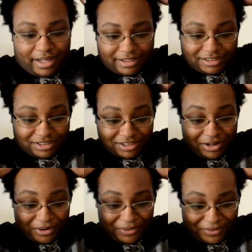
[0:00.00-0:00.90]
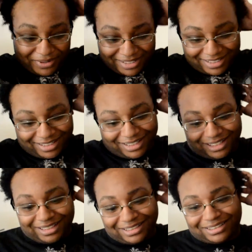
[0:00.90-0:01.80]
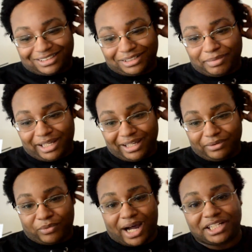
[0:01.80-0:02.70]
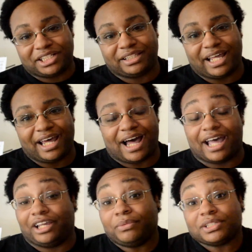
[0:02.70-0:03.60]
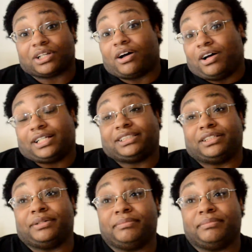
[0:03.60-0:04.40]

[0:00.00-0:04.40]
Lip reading: So, to me, watching that, it was awesome.